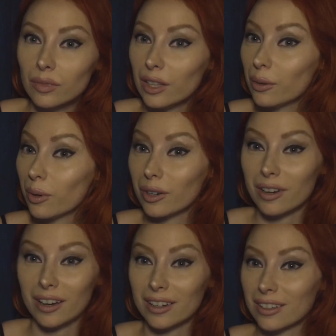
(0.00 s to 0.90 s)
you are
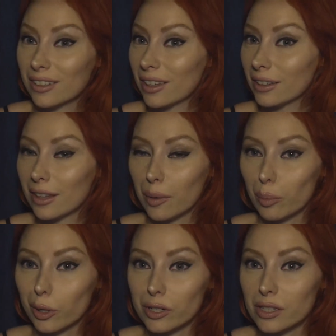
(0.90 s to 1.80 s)
not gonna like that
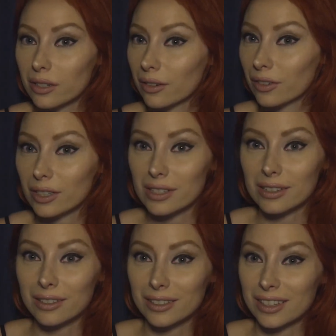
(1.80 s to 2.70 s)
person every
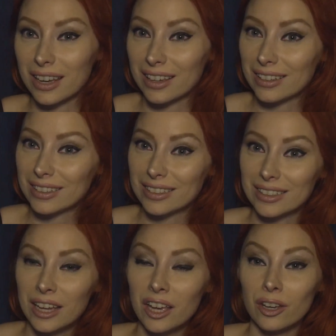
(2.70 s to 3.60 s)
single day.
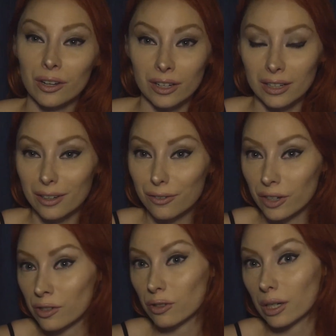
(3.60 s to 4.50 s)
You're gonna get
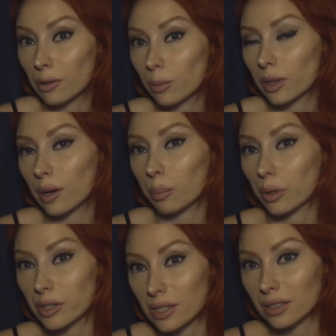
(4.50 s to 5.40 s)
frustrated with that
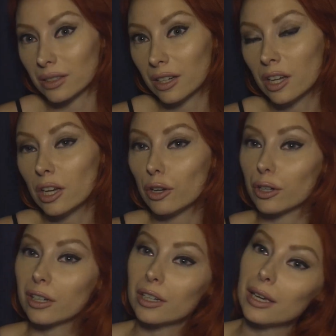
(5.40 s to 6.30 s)
person. You're
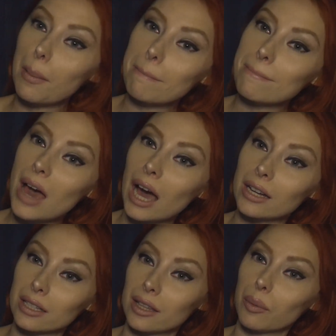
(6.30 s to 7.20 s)
gonna get mad
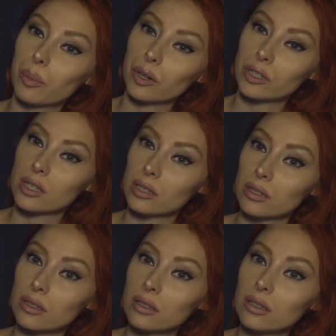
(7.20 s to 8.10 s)
at that
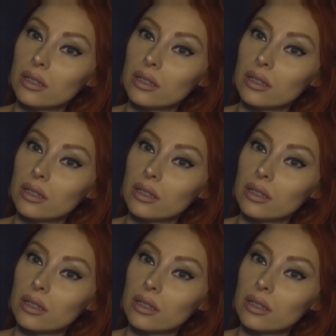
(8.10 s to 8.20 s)
person.